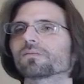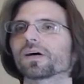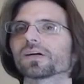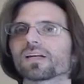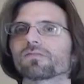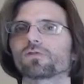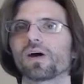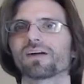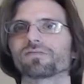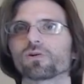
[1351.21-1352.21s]
Again, if you
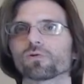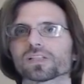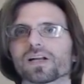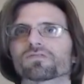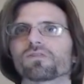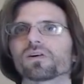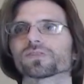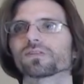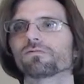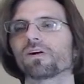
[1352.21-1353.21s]
have no slash
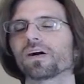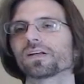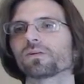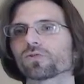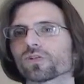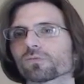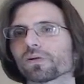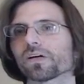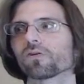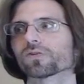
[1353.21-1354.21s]
files in the font, it will just
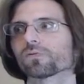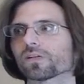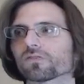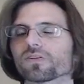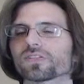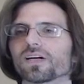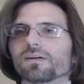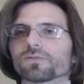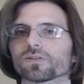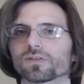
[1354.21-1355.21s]
play all swings all the
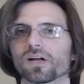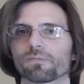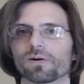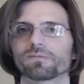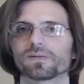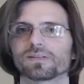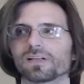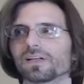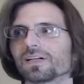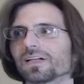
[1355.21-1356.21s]
time, so it's not a problem.
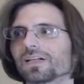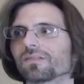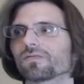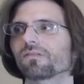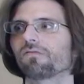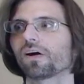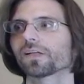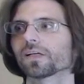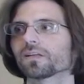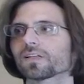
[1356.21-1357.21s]
And
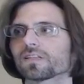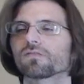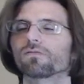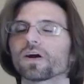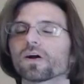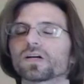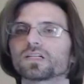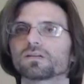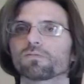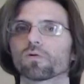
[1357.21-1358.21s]
finally, this is a
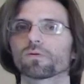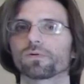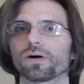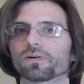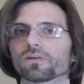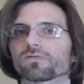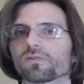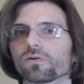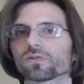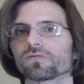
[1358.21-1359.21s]
very important parameter
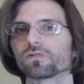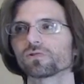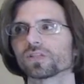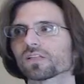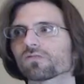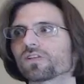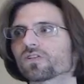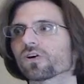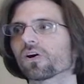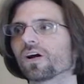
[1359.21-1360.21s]
for those of you using this
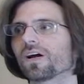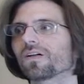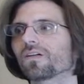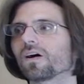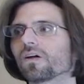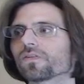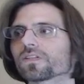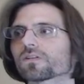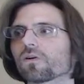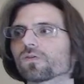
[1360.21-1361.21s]
feature.
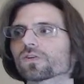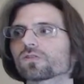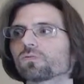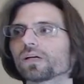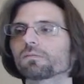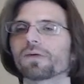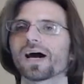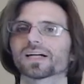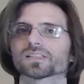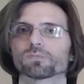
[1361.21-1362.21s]
This is called the swing
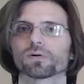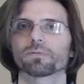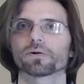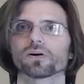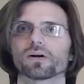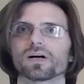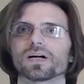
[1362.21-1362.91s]
max parameter.